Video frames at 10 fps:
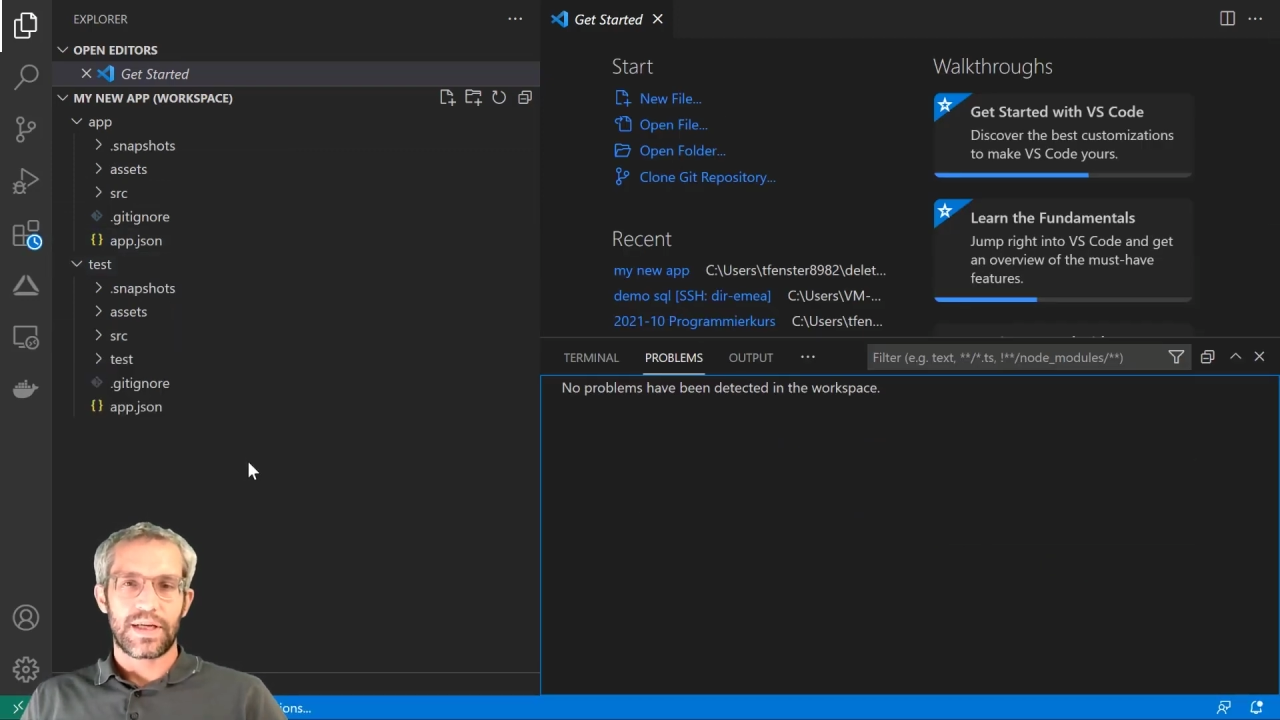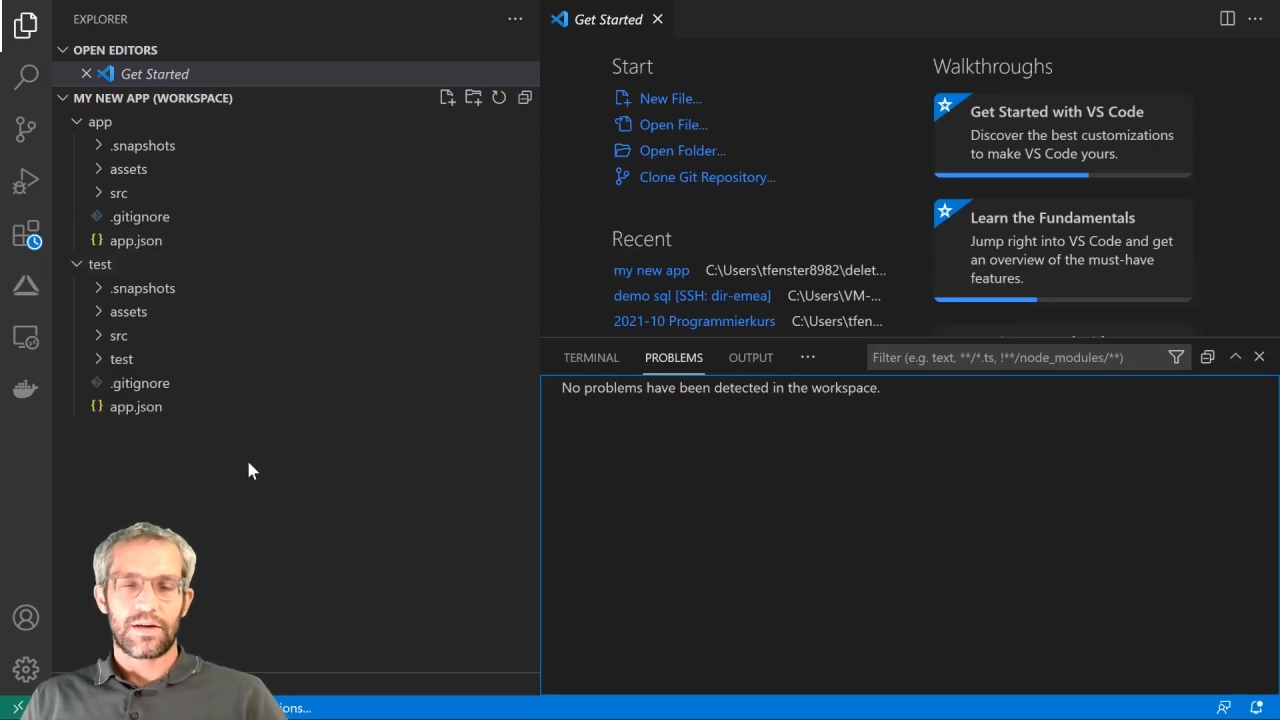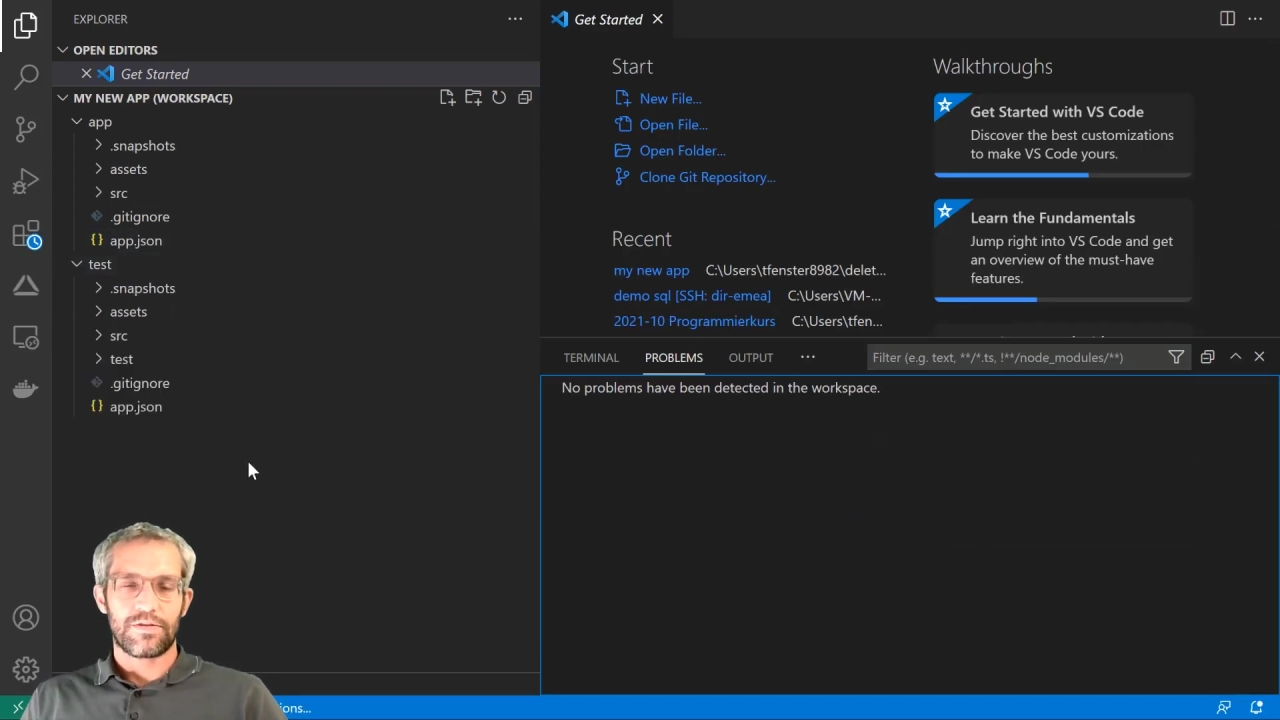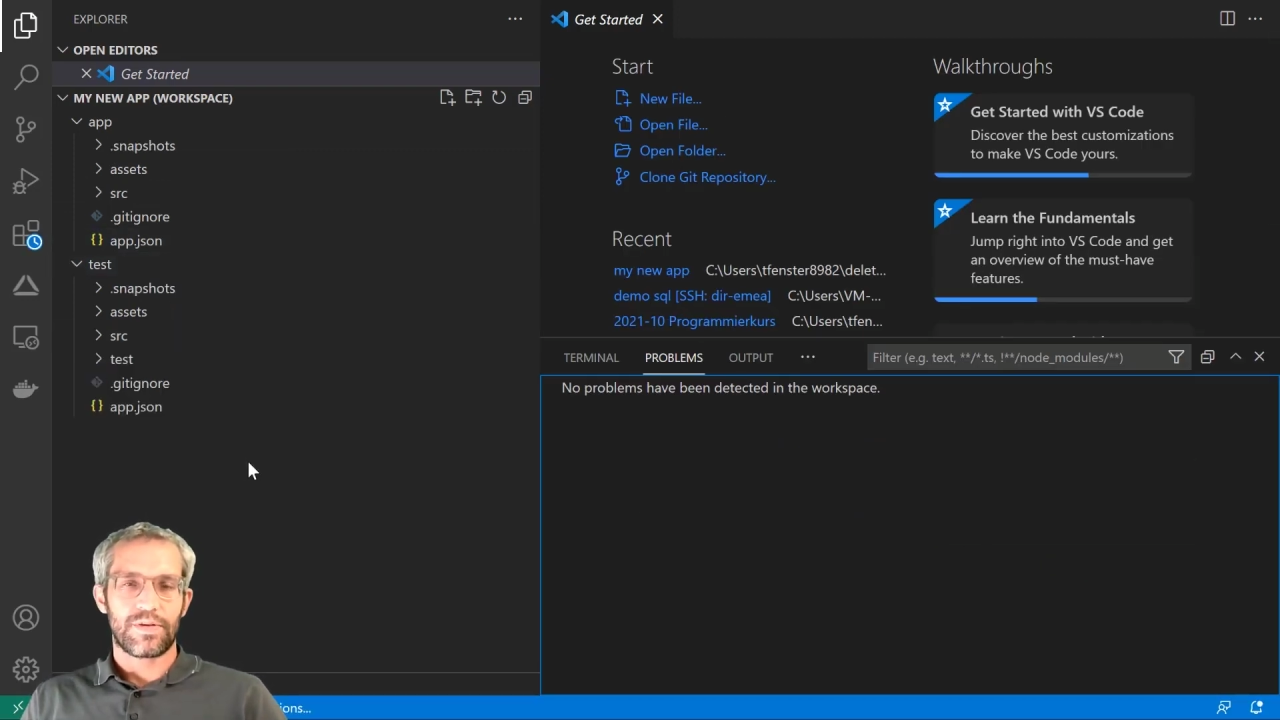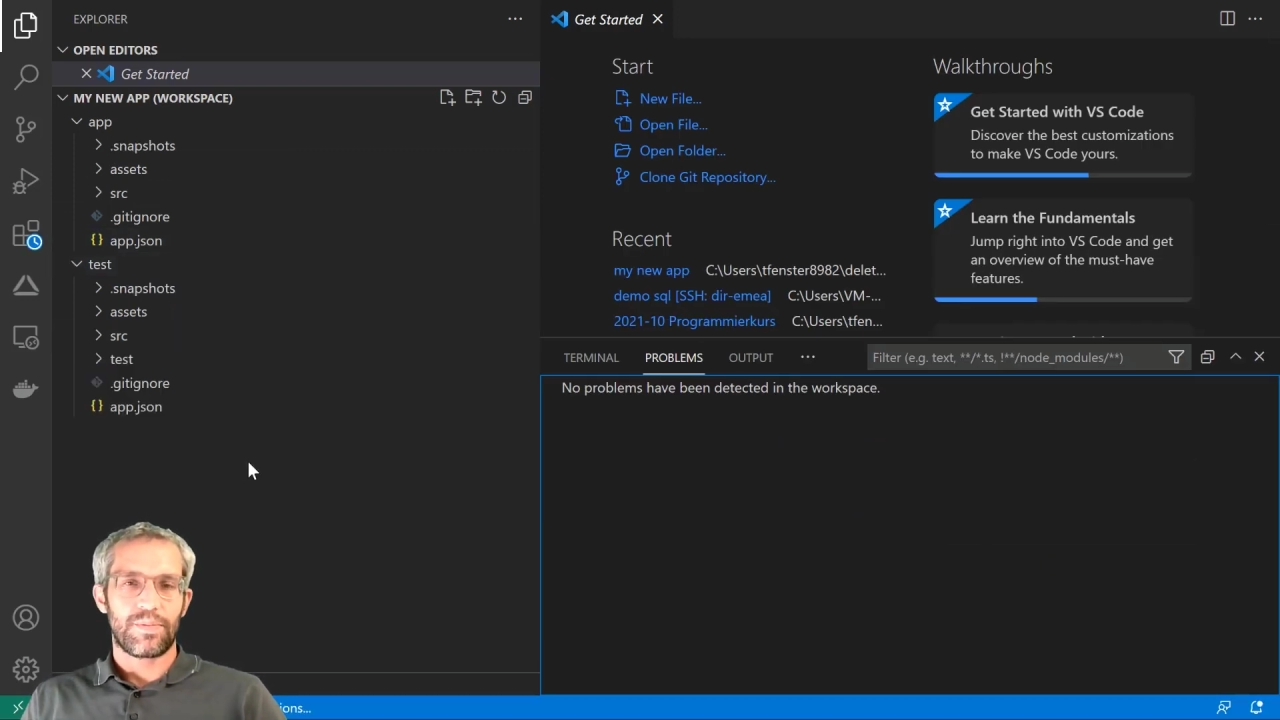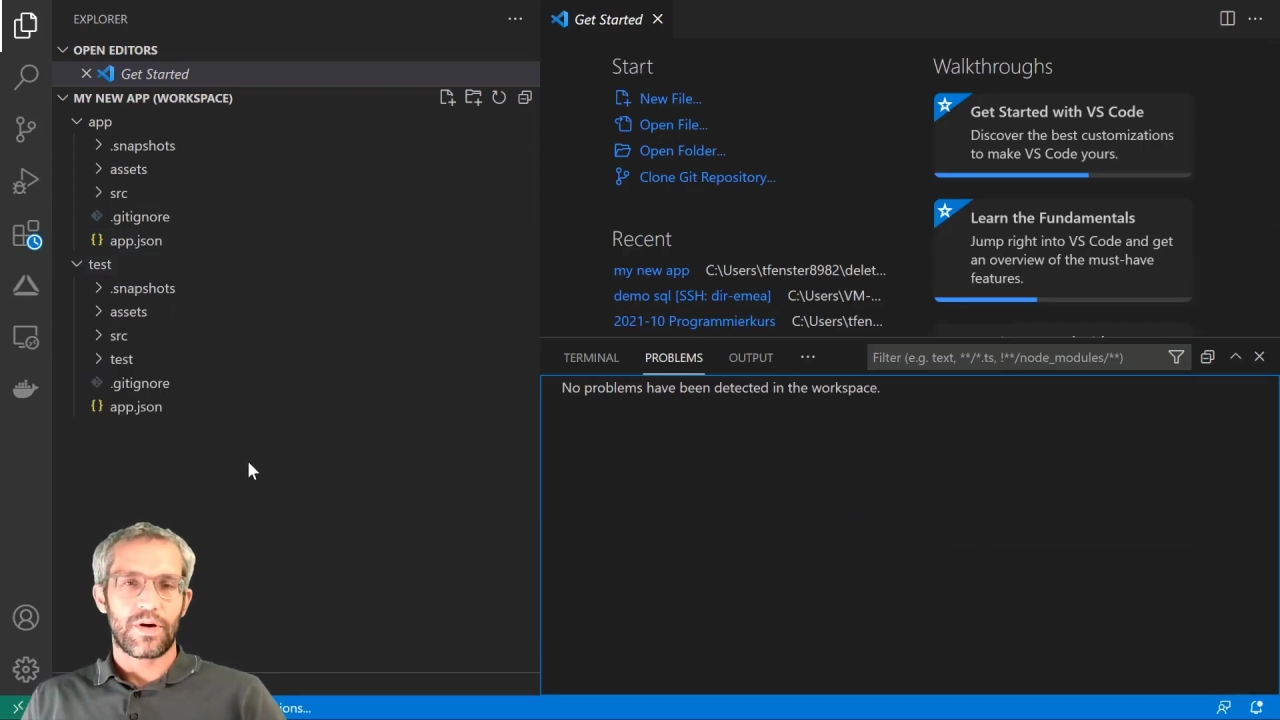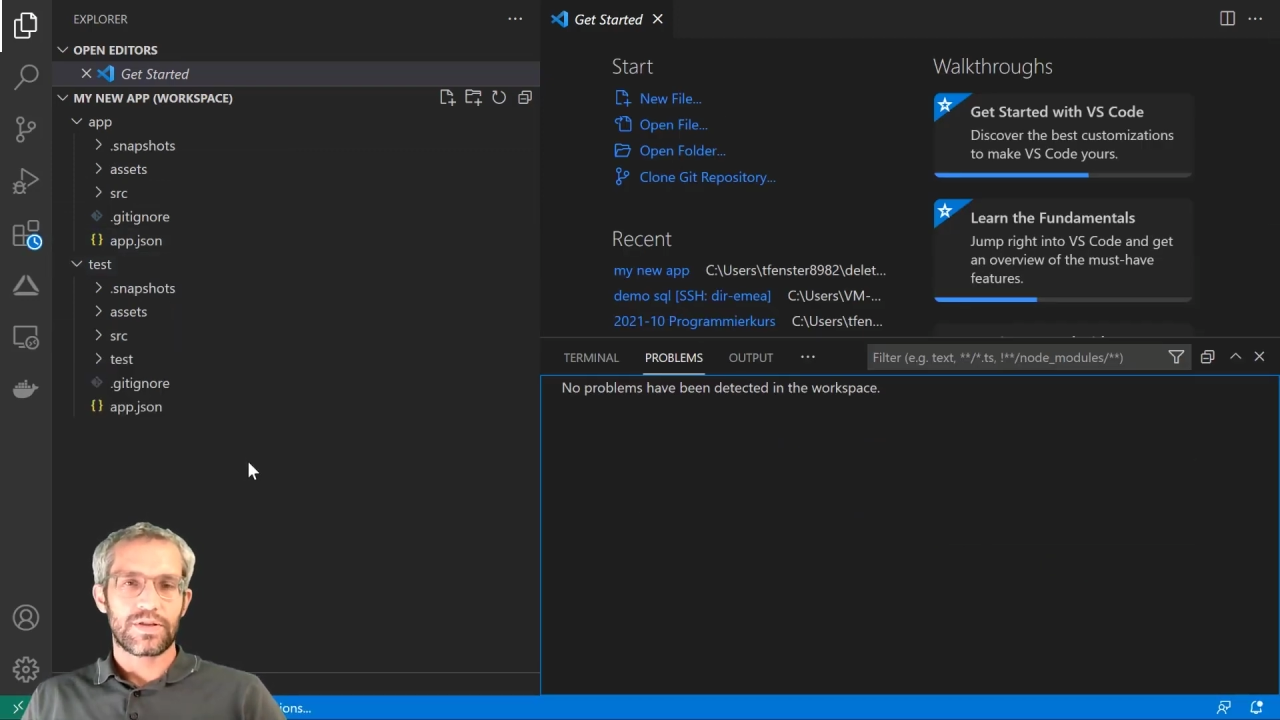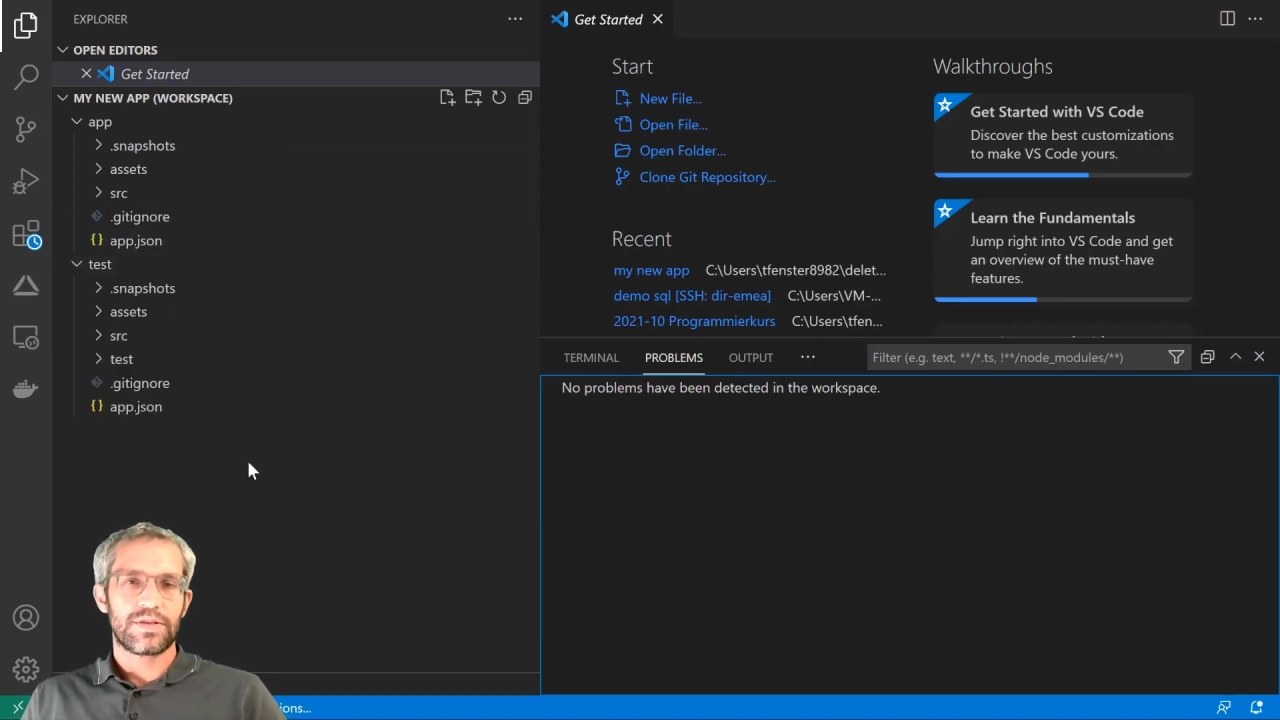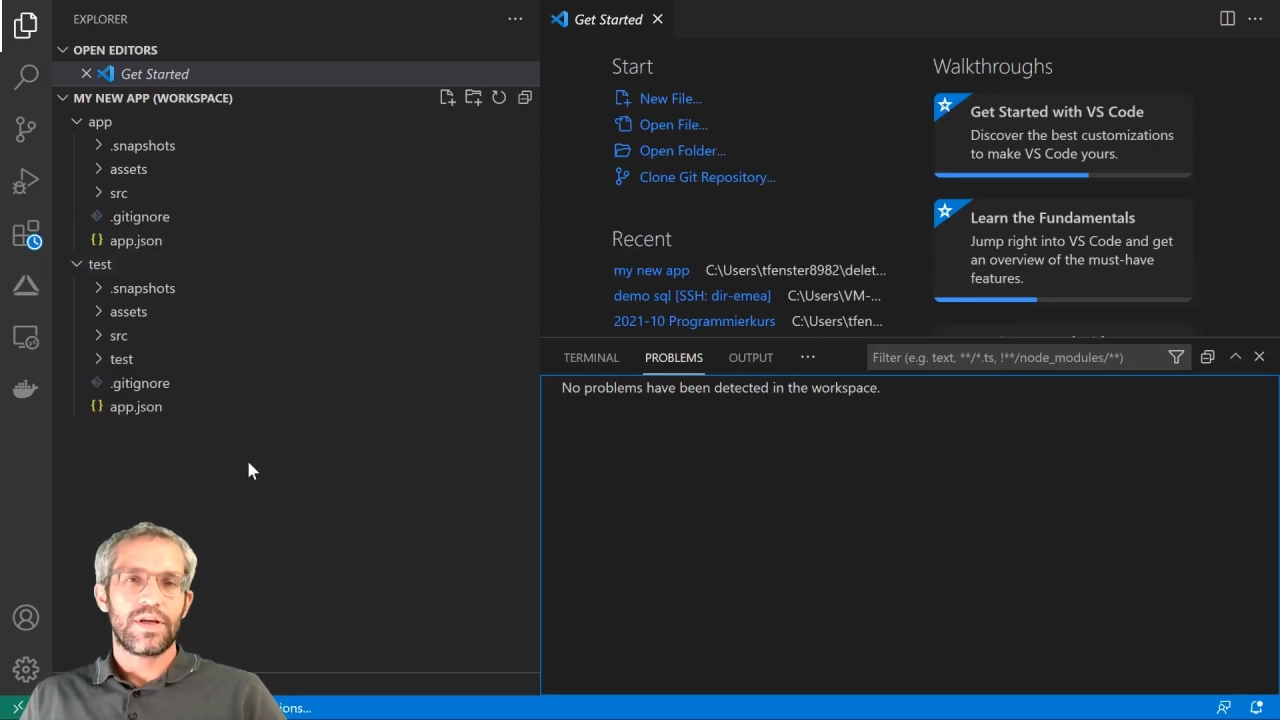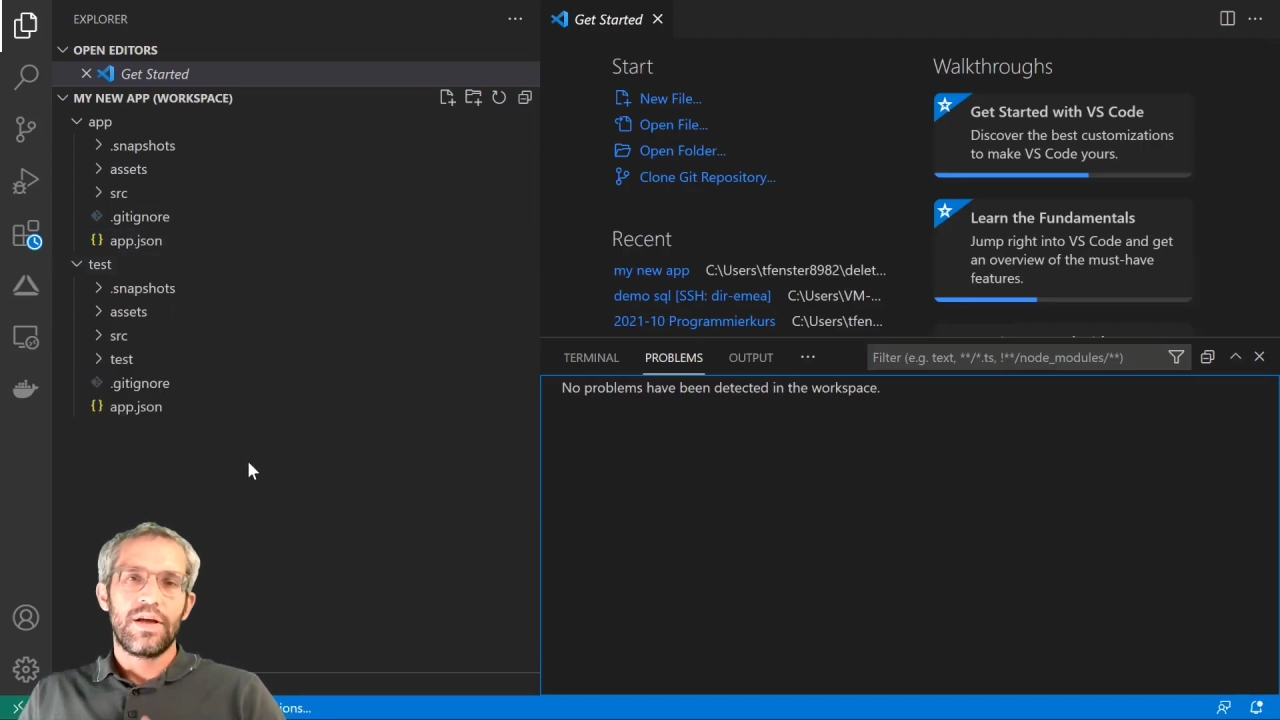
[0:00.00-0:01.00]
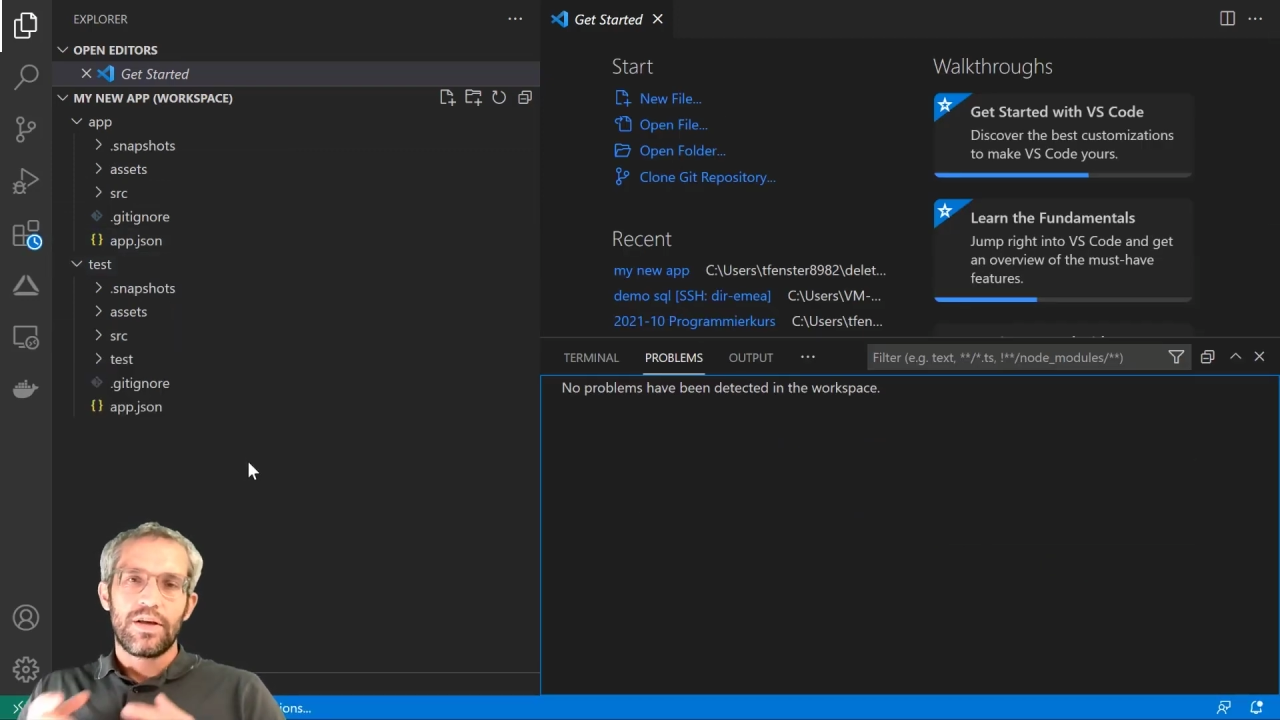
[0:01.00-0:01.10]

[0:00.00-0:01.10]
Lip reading: out of the box